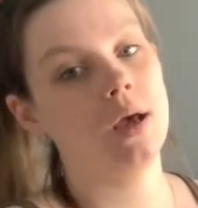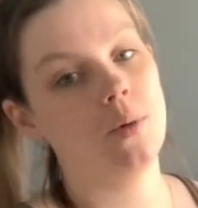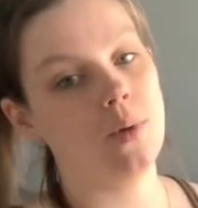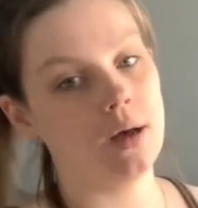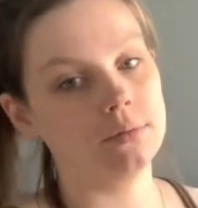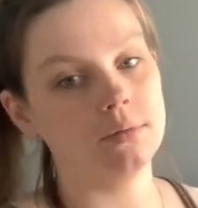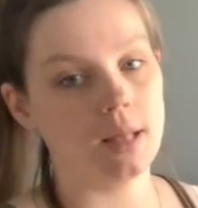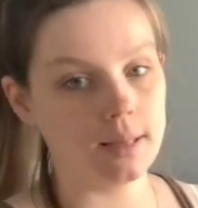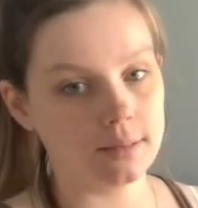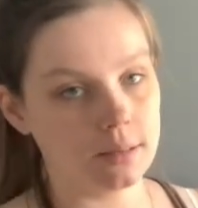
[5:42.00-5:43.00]
well,
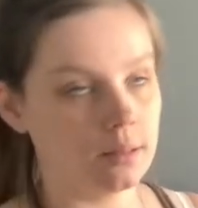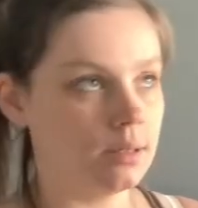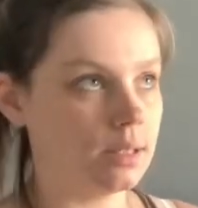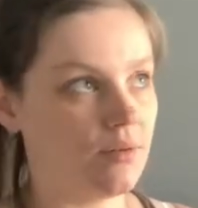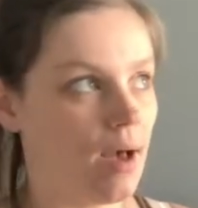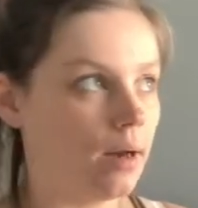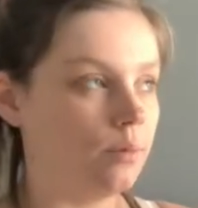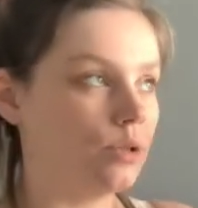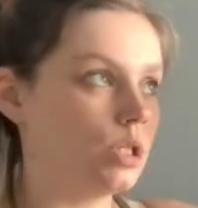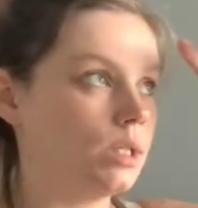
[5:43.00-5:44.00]
since I've had it,
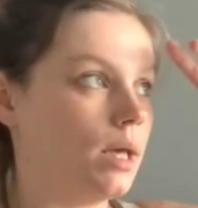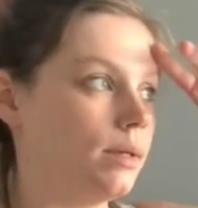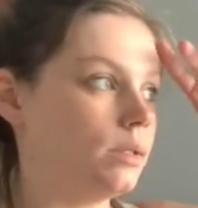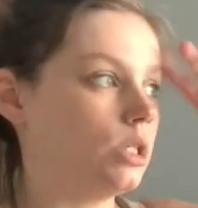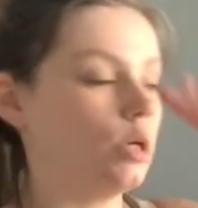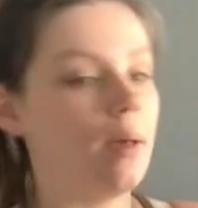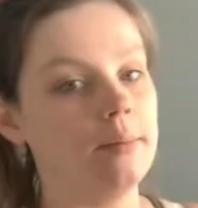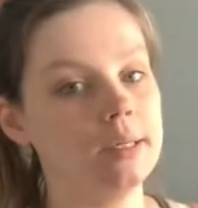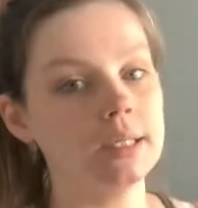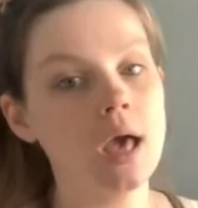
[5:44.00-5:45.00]
which is the last 2
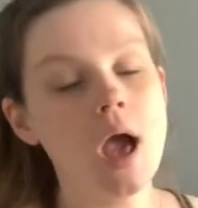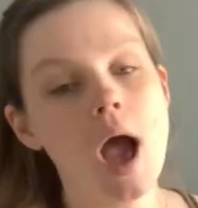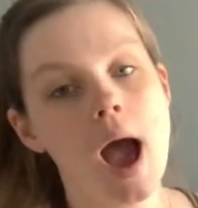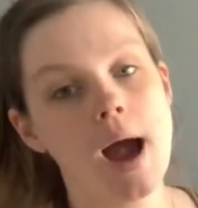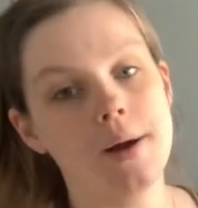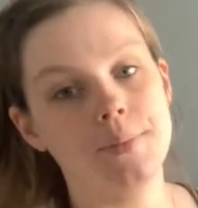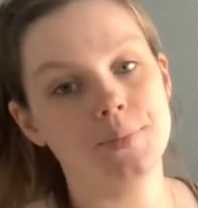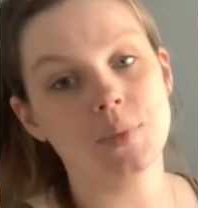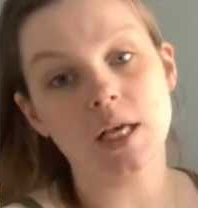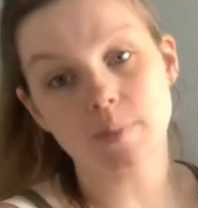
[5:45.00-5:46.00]
babies,
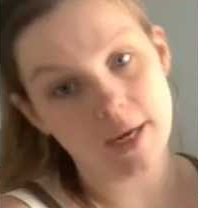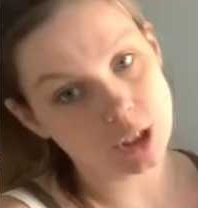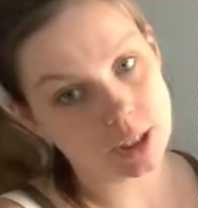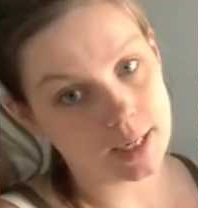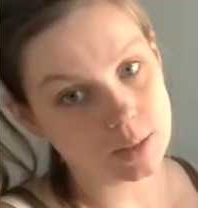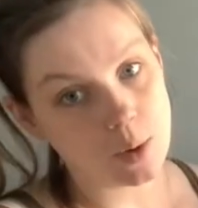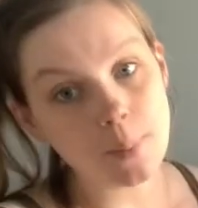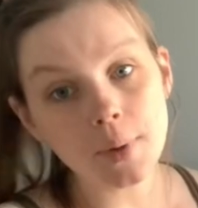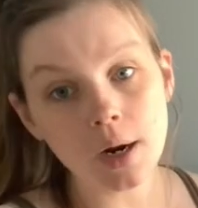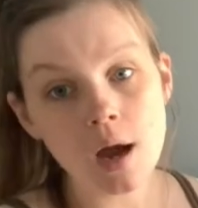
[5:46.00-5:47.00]
a Smash and Test
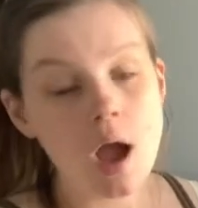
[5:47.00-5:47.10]
romper.